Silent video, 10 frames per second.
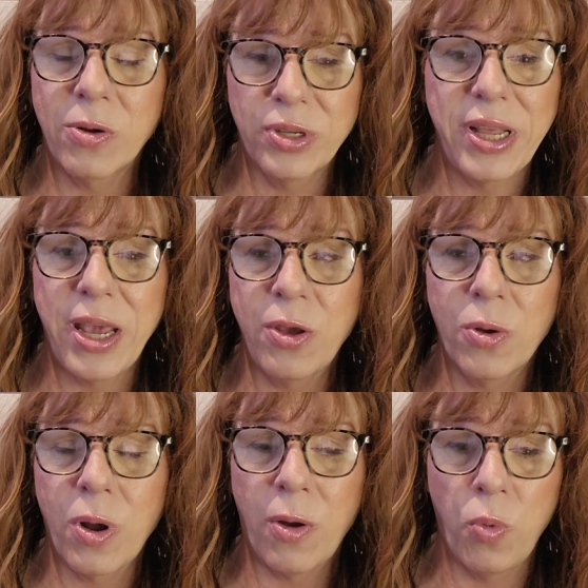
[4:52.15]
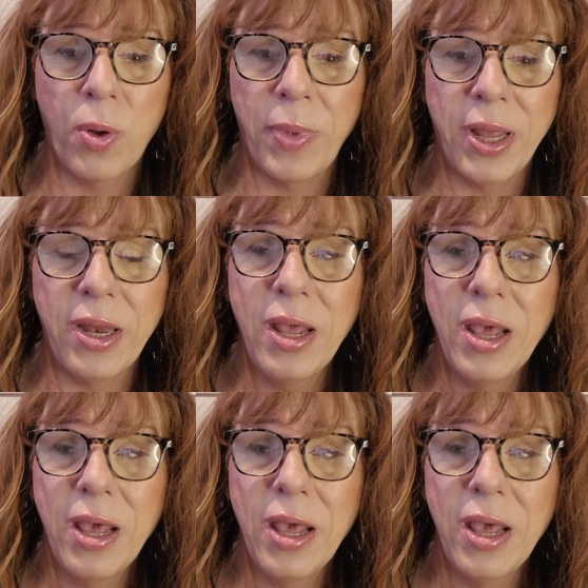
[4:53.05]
or say you're a woman,